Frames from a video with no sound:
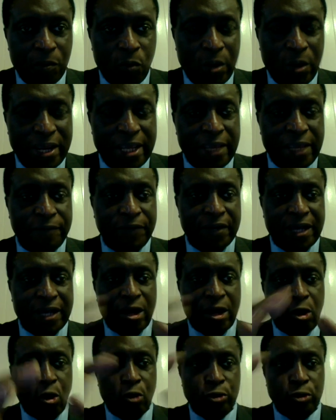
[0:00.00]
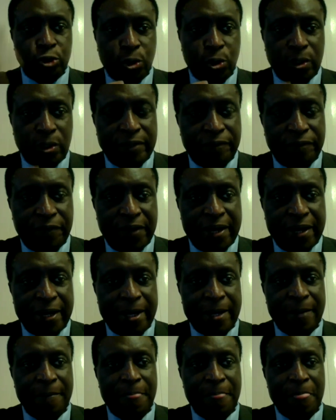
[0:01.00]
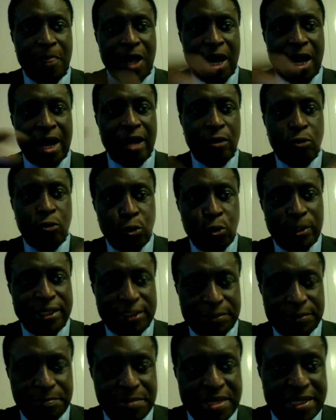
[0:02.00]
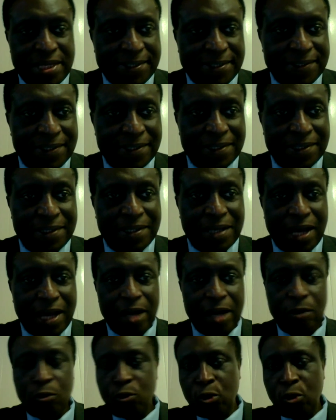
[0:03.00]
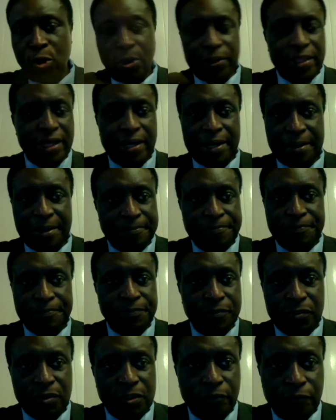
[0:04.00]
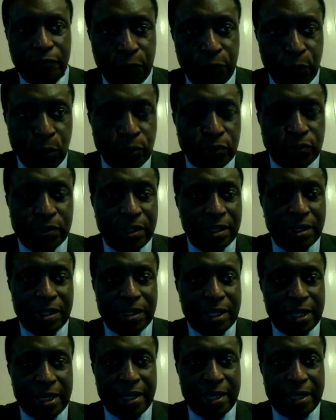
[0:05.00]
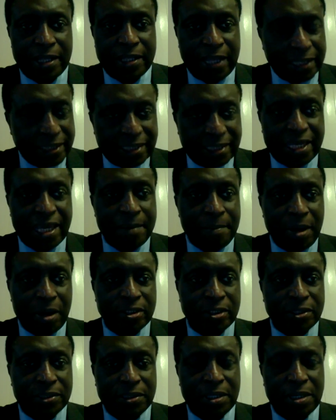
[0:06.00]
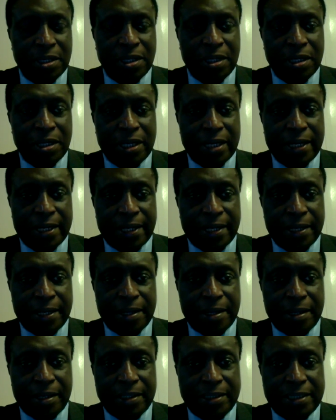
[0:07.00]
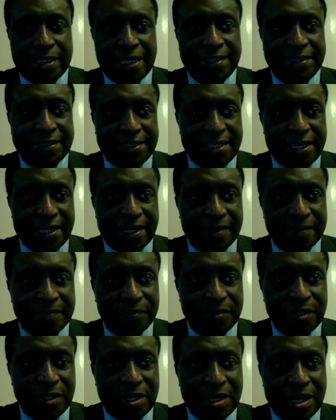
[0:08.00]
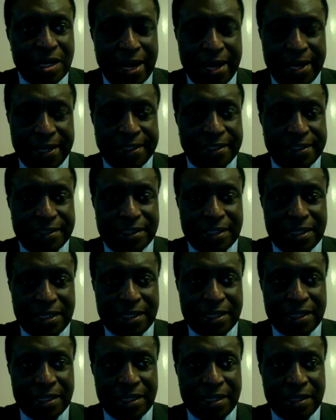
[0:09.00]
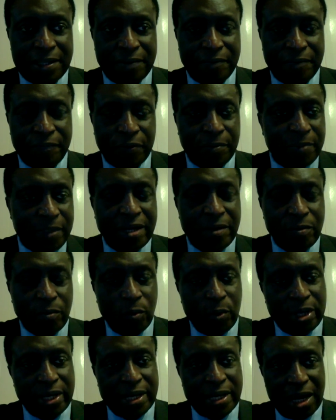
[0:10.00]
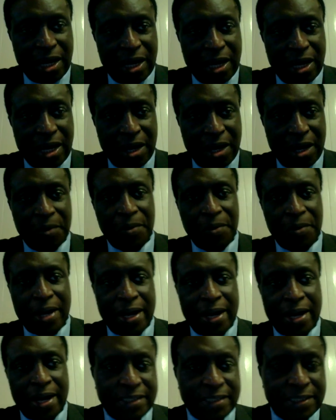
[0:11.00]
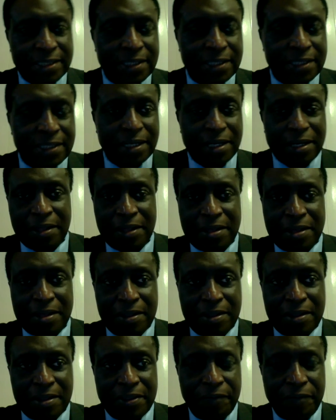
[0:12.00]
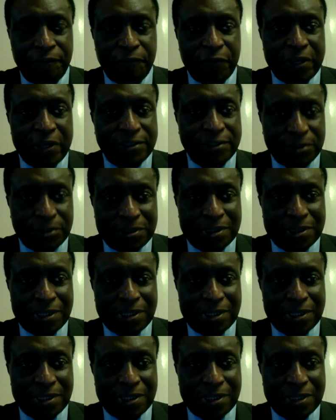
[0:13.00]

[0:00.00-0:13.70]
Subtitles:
if he can control the fire and cook his meat and cook other foods, that it came out tastier. And from then we now had the first